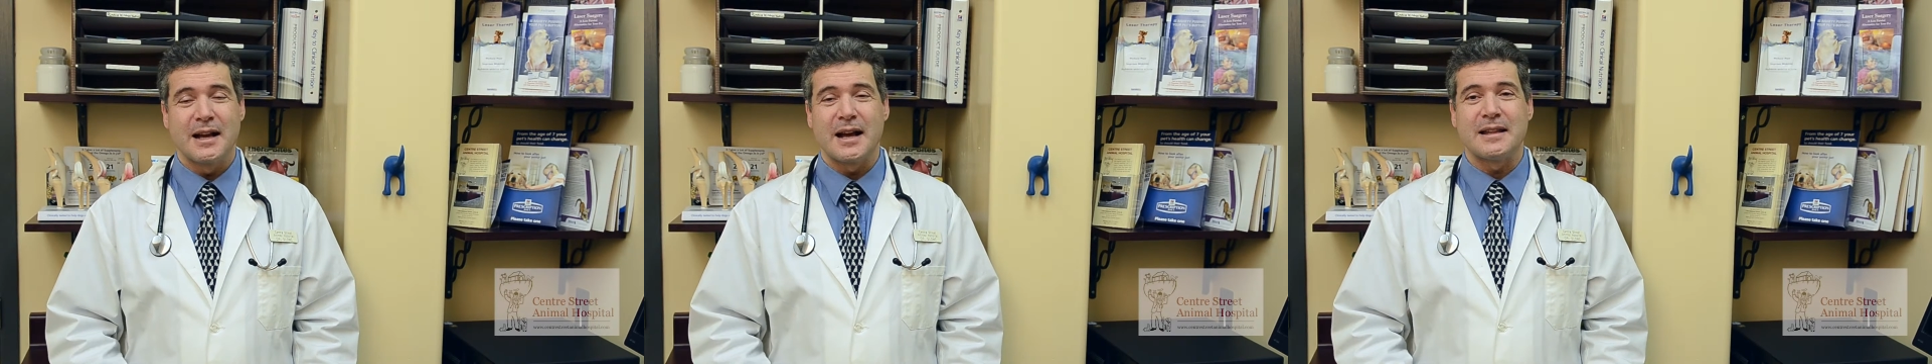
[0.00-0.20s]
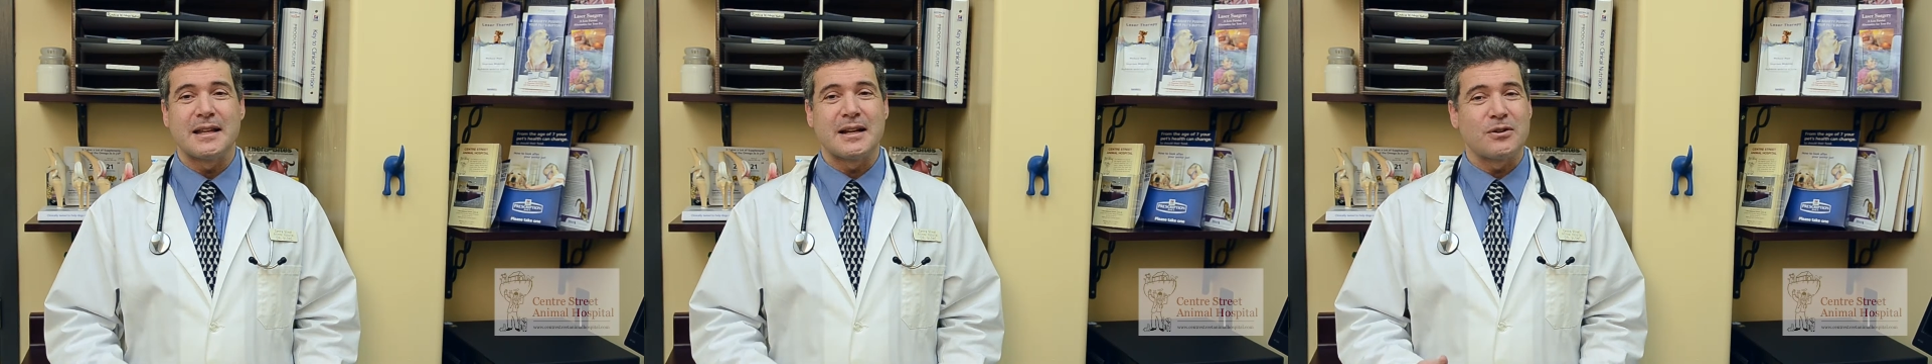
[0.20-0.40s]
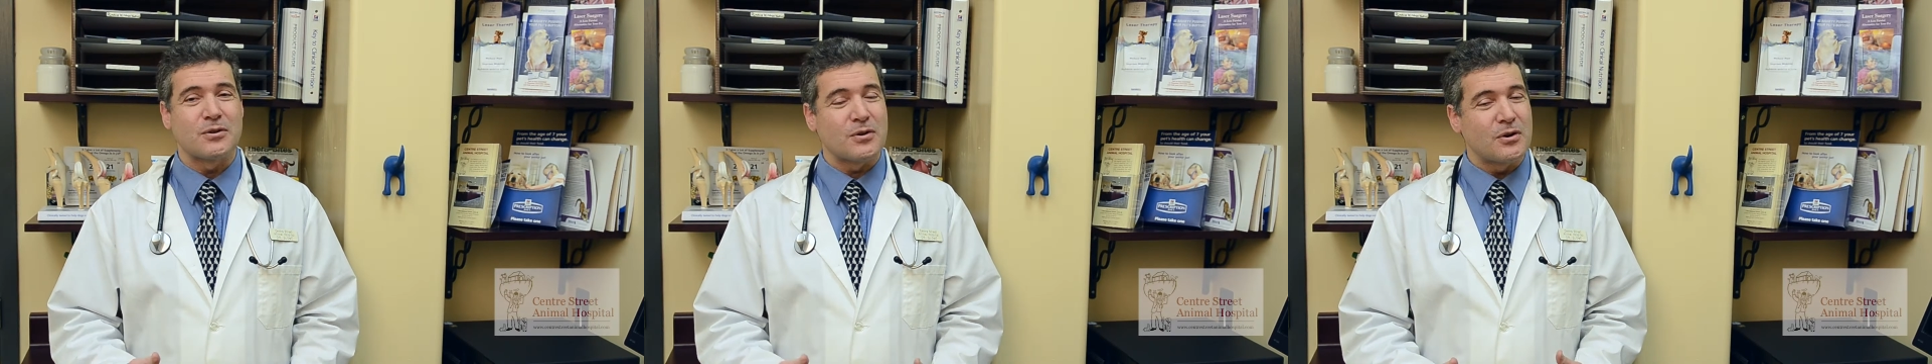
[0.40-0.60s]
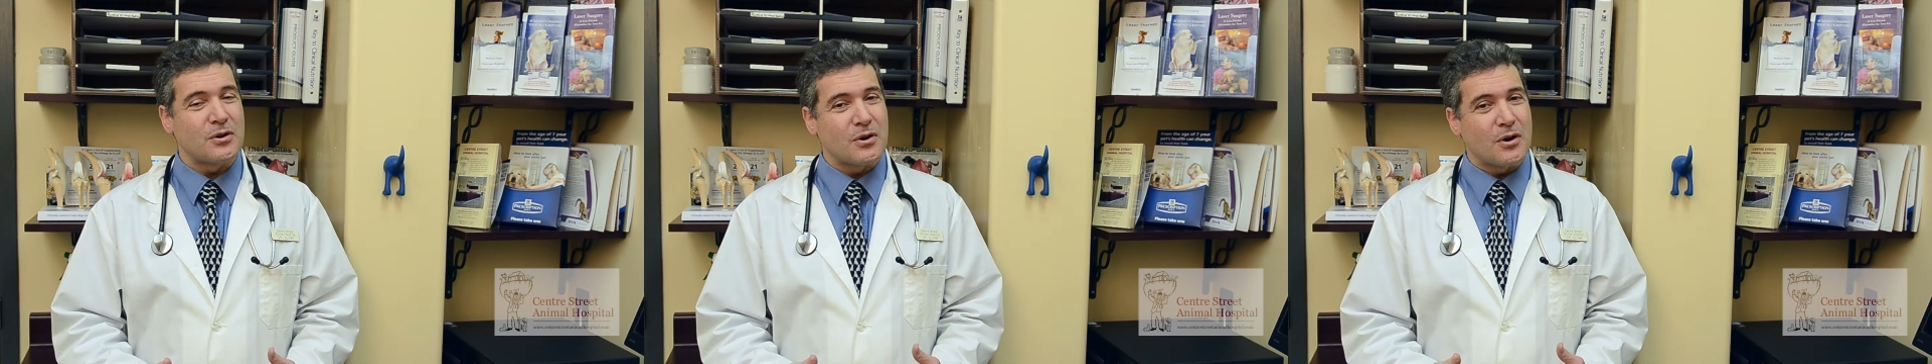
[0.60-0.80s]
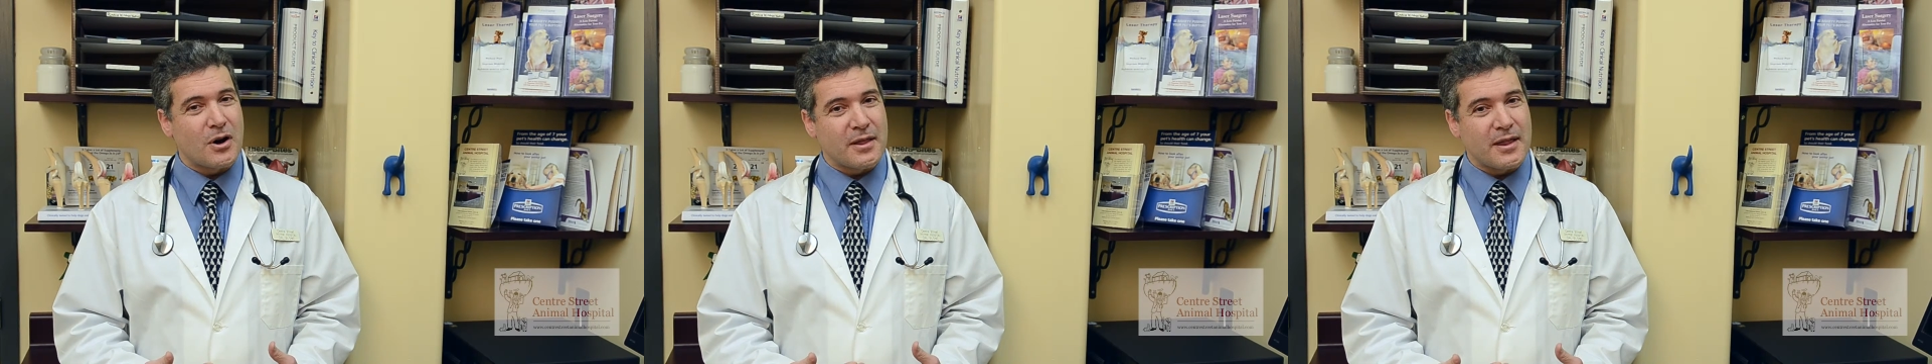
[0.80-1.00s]
and
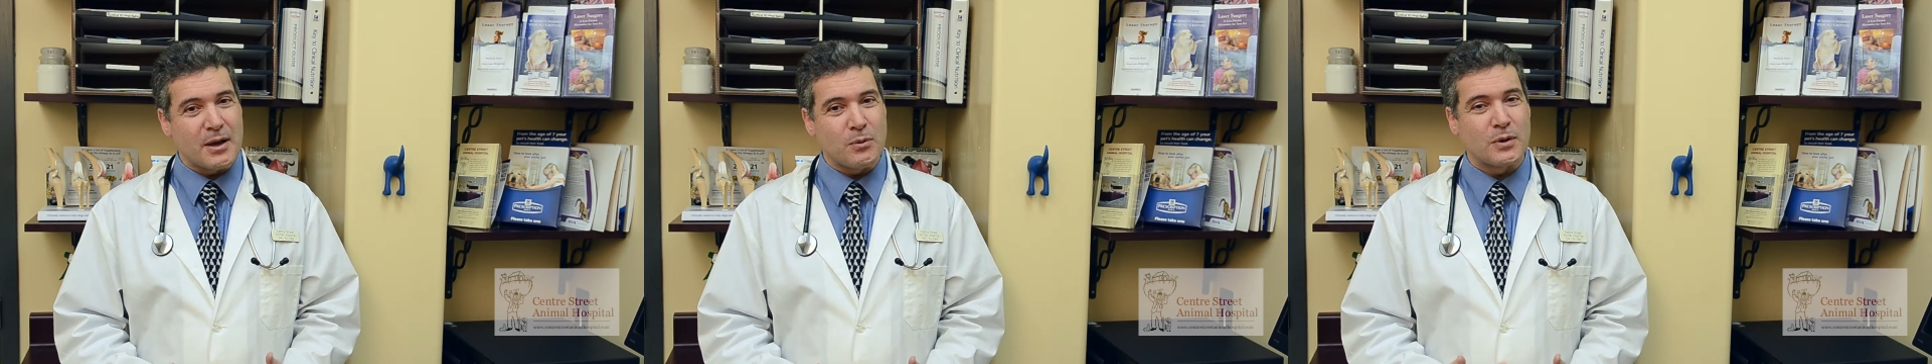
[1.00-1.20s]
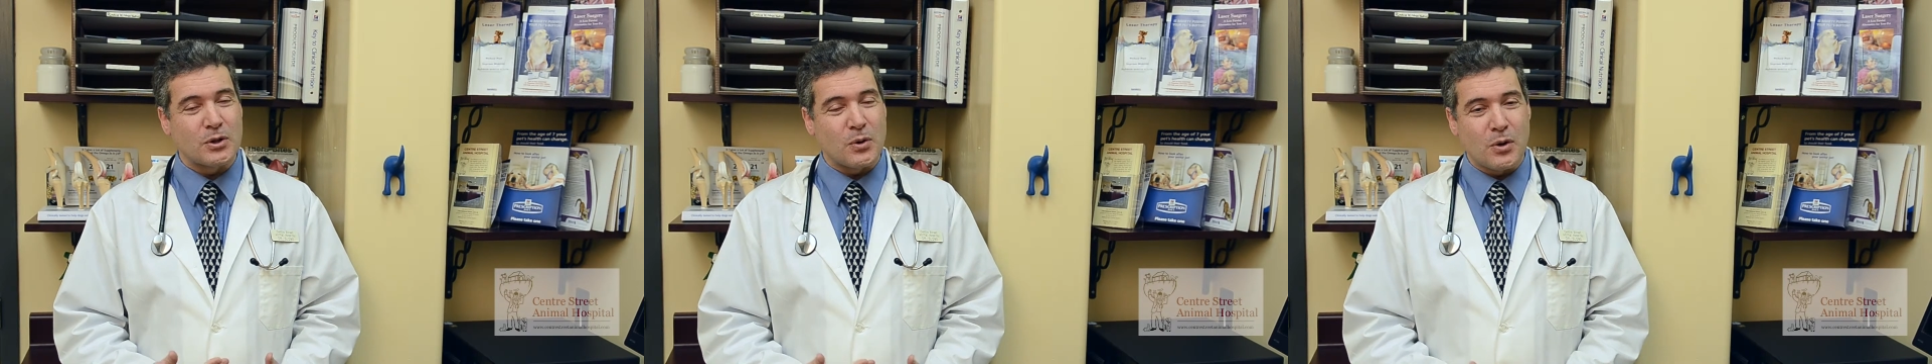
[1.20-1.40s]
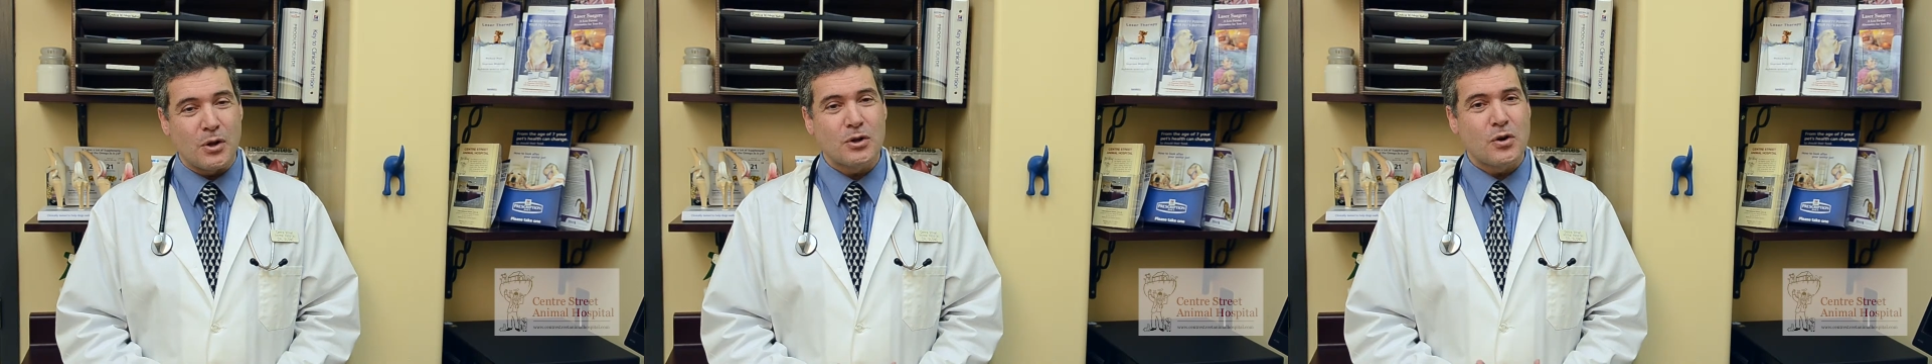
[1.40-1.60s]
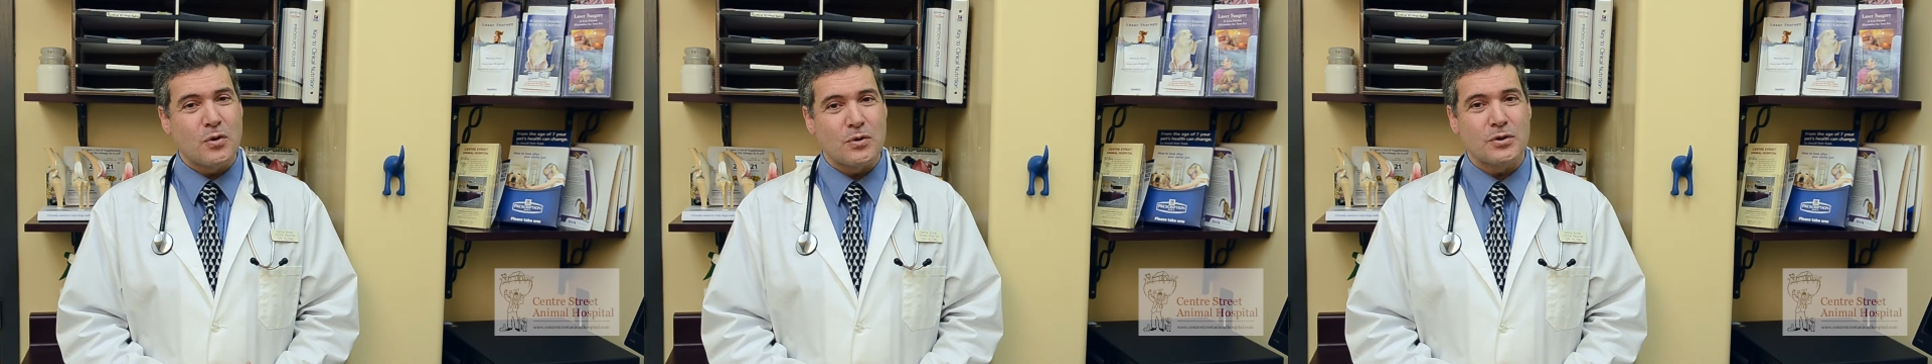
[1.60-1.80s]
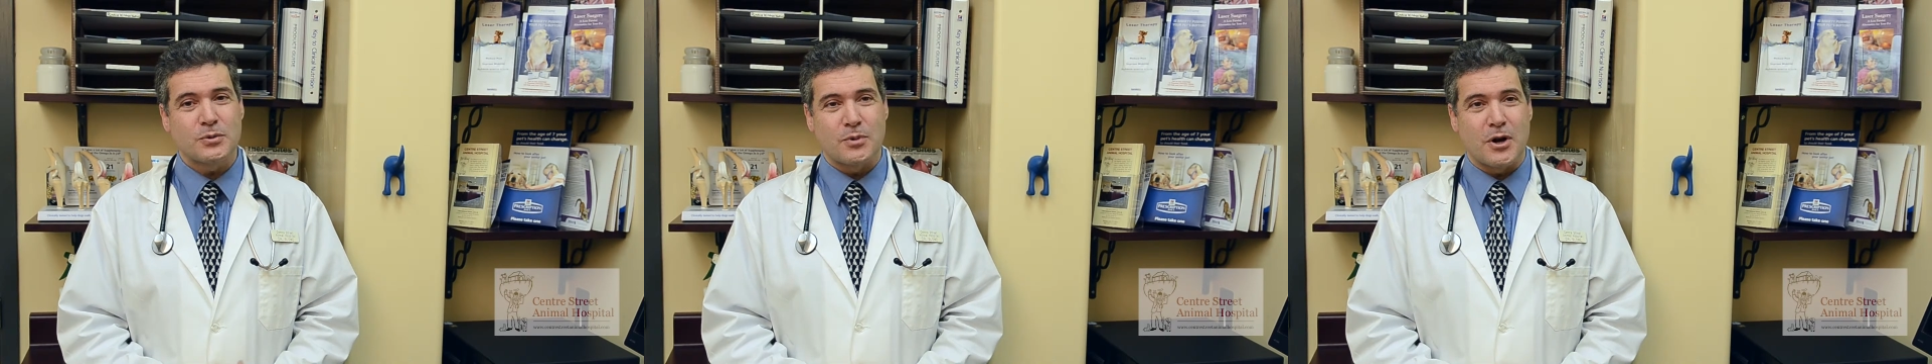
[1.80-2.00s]
they will all
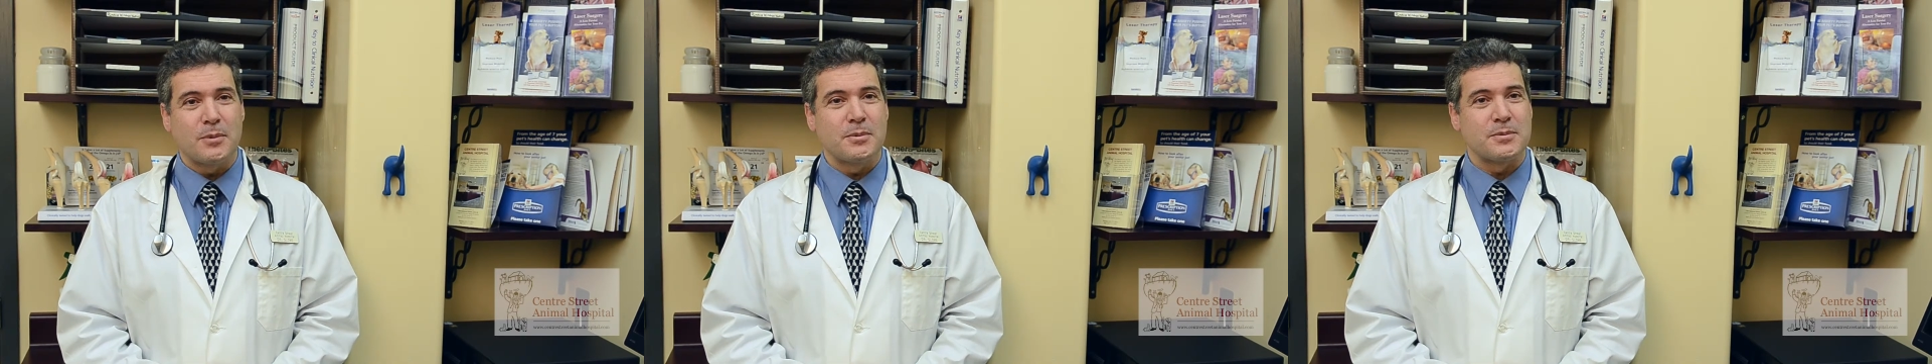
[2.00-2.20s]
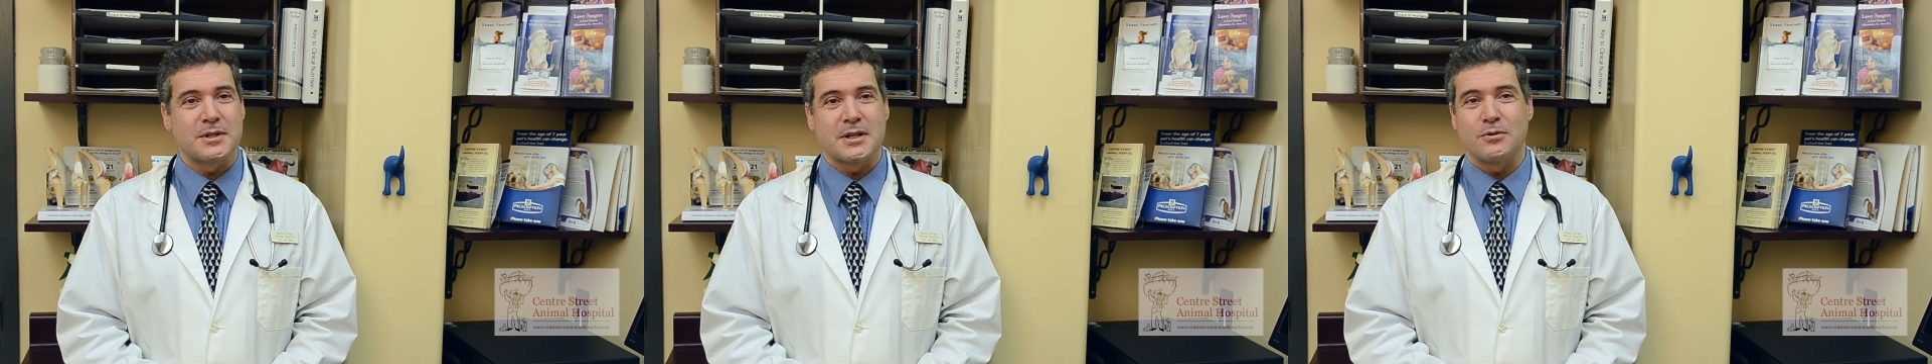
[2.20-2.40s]
cause problems.